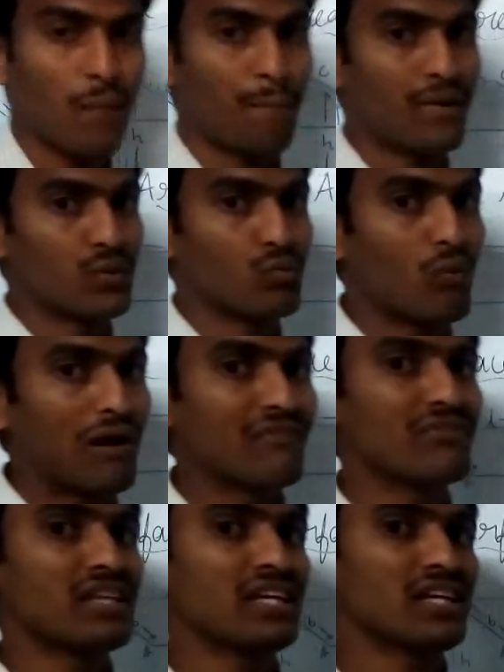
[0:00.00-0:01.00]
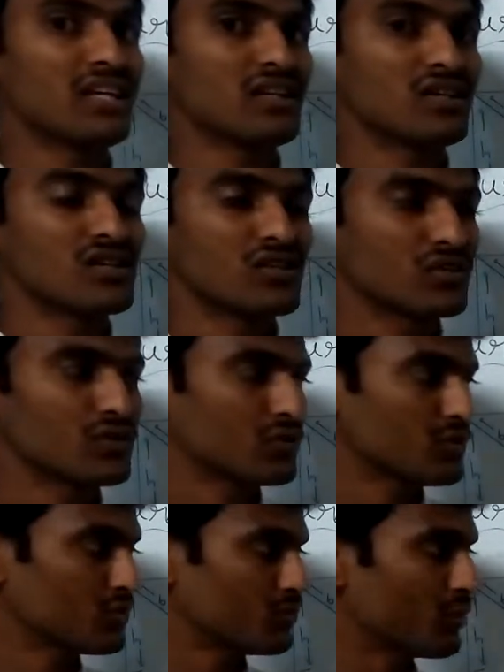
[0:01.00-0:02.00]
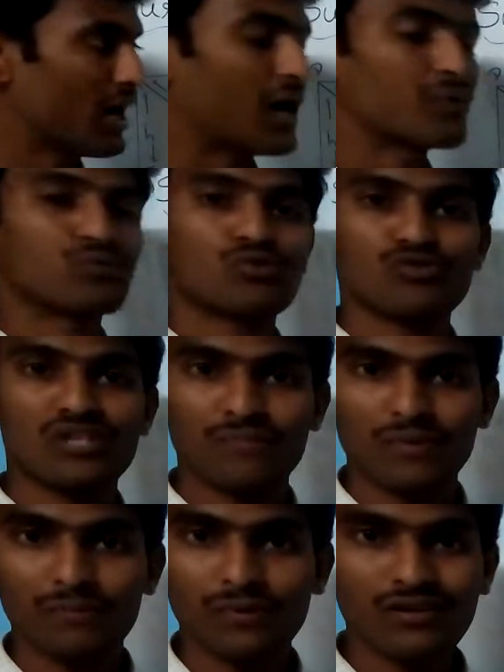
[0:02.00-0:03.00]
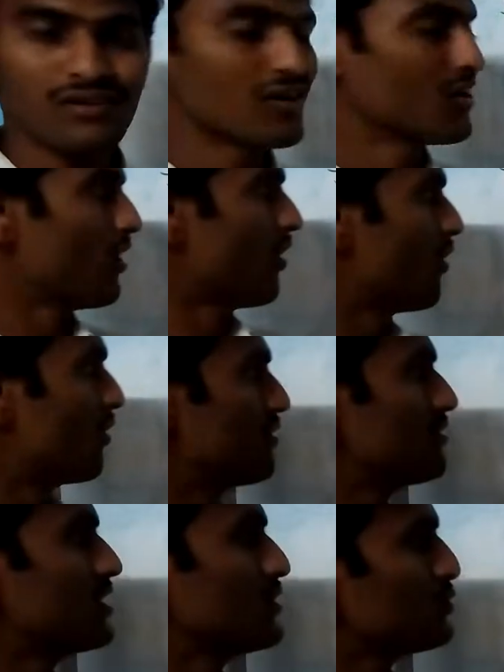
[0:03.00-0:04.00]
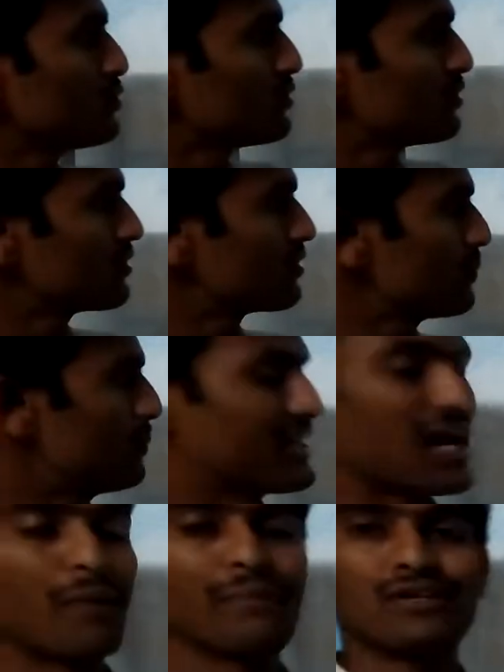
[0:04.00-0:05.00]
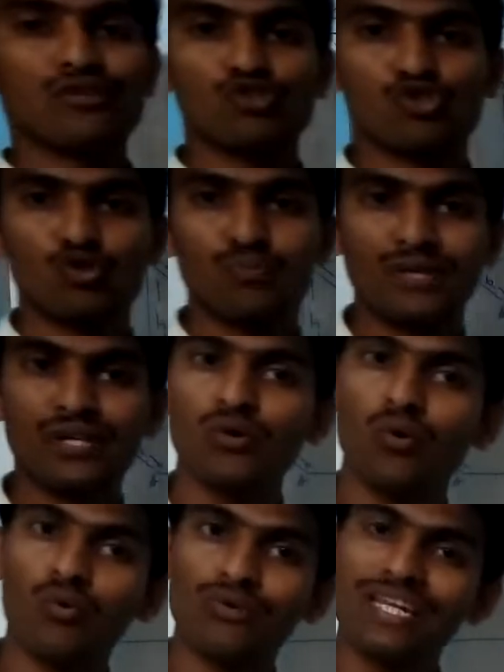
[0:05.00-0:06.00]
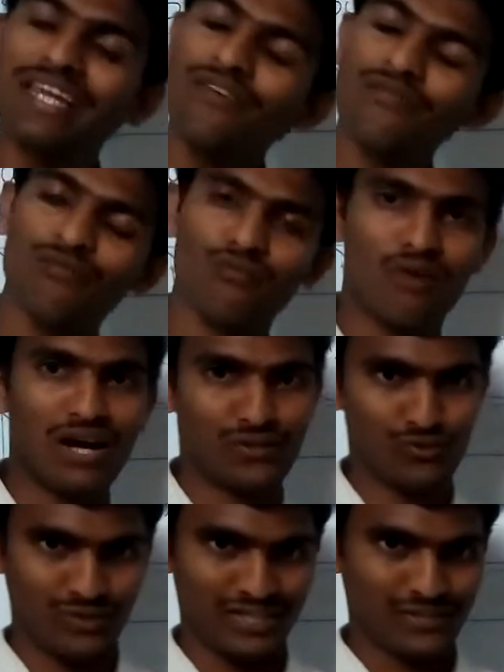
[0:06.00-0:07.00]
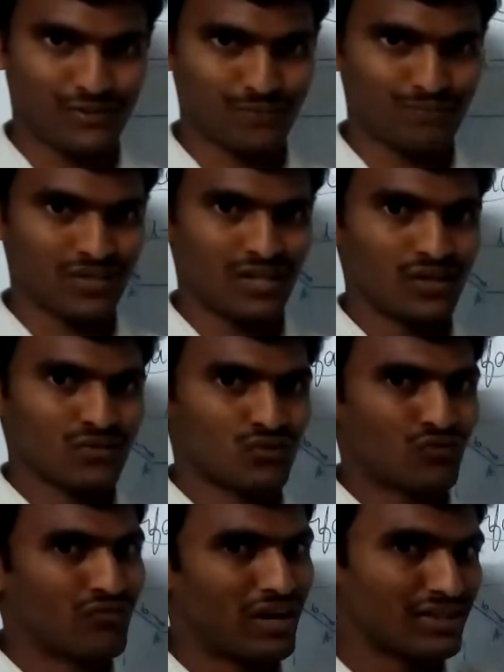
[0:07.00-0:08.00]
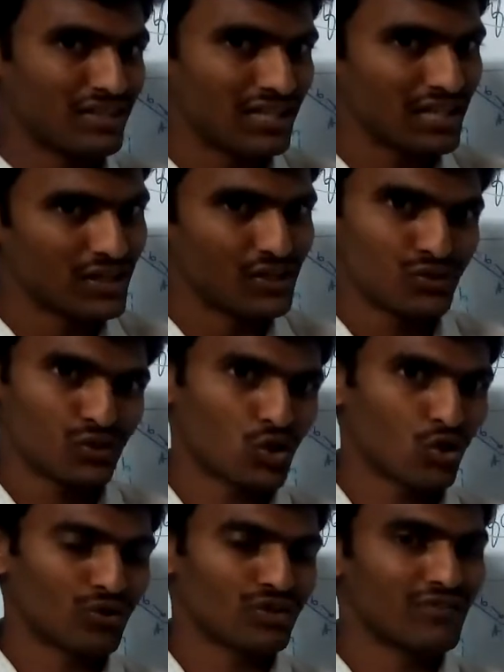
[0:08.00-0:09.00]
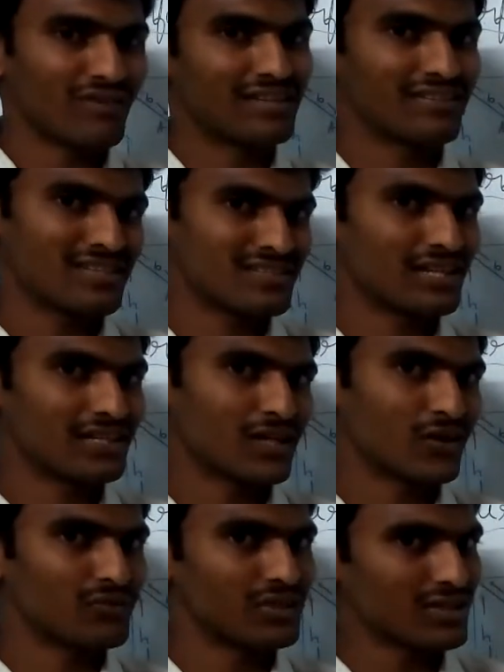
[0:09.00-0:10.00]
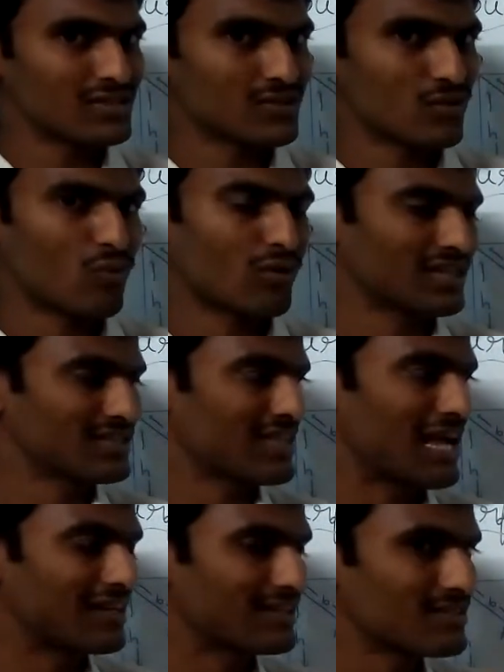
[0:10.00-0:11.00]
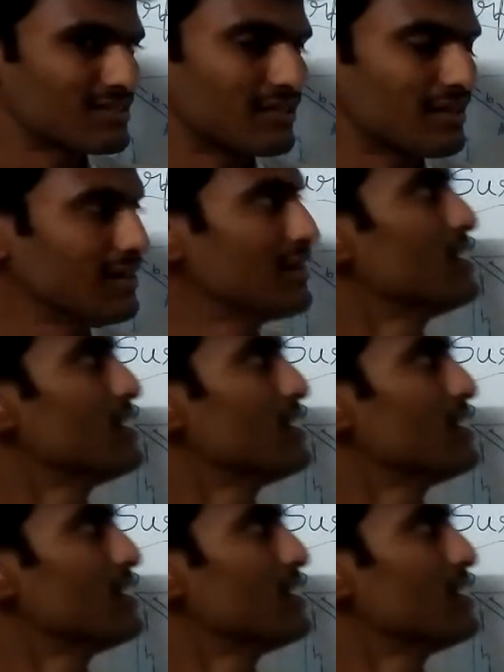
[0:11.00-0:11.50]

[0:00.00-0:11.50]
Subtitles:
But one thing you have to remember, all the parameters should be in only one unit. So finally you got the one result now. Yes, what is that result?